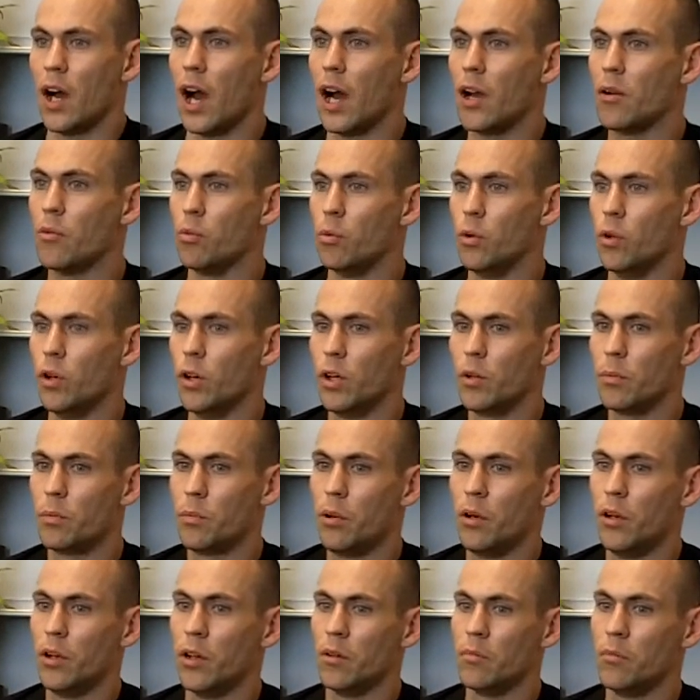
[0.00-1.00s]
I would
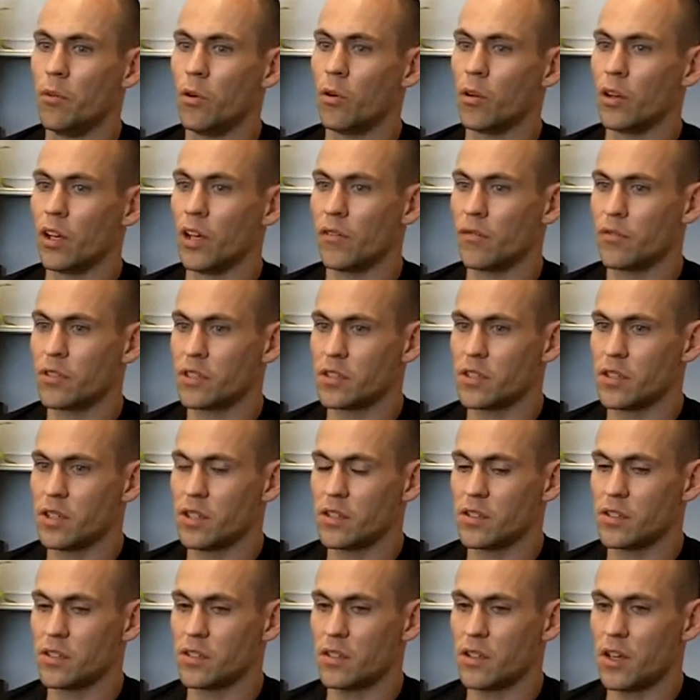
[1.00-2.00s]
put more
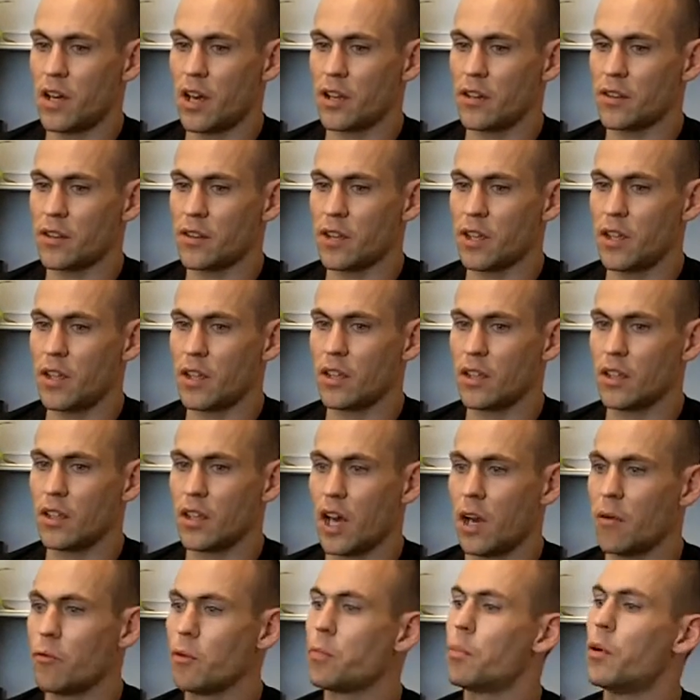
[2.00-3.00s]
emphasis. I think
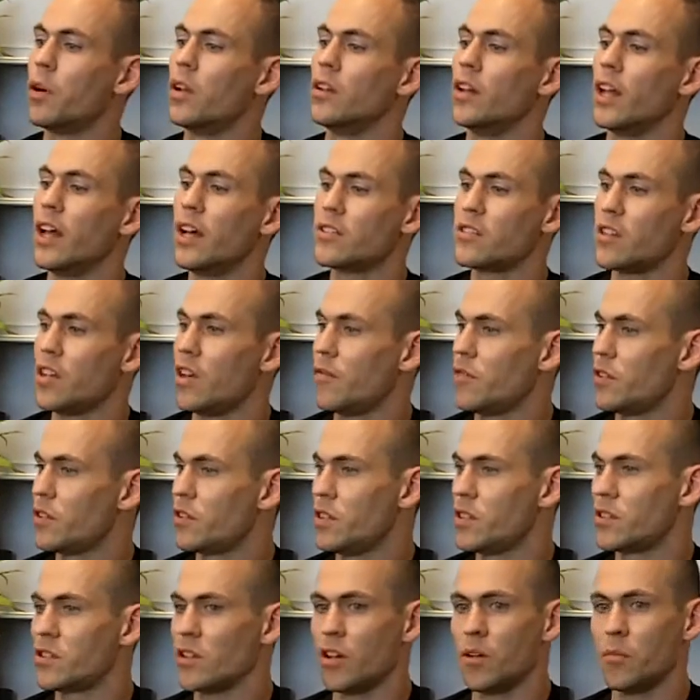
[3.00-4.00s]
I would put less
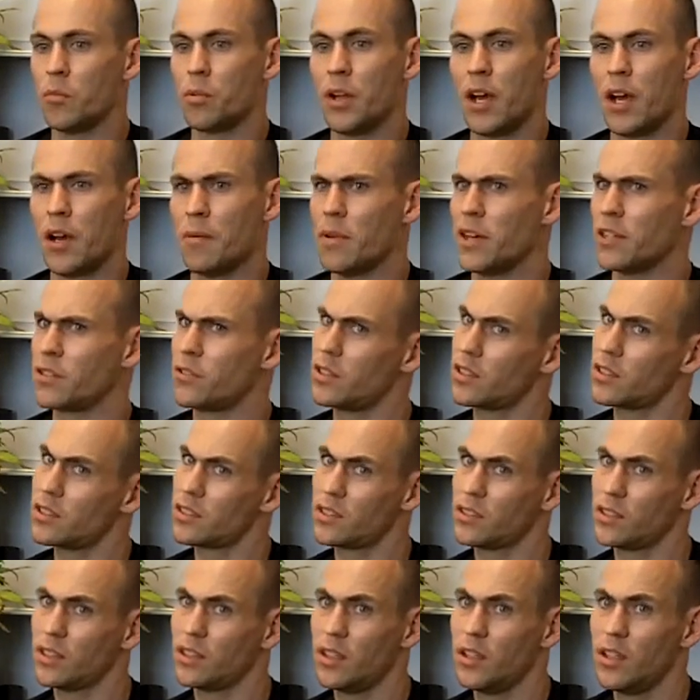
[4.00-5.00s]
emphasis on
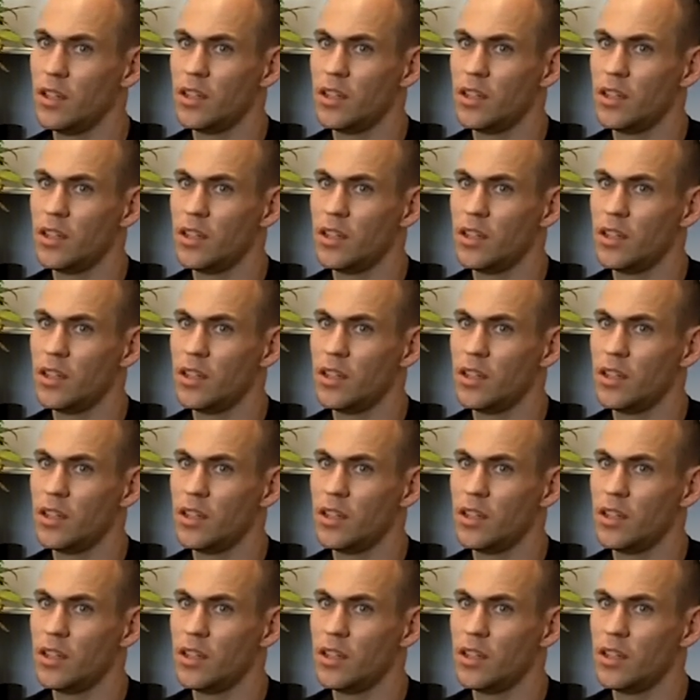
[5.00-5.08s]
plyometrics.